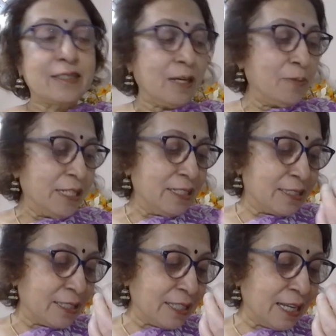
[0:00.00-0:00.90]
Somebody
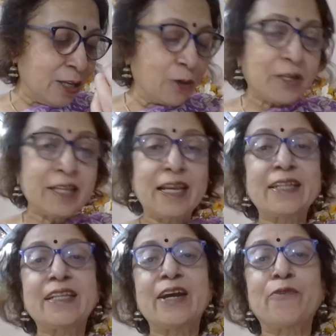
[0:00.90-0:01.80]
is sitting and looking
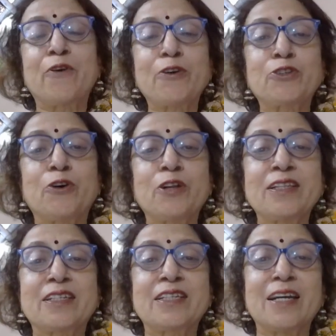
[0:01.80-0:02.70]
at their watch all
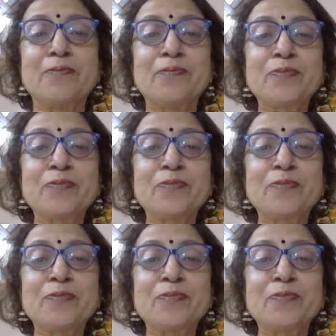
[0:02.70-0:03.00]
the time.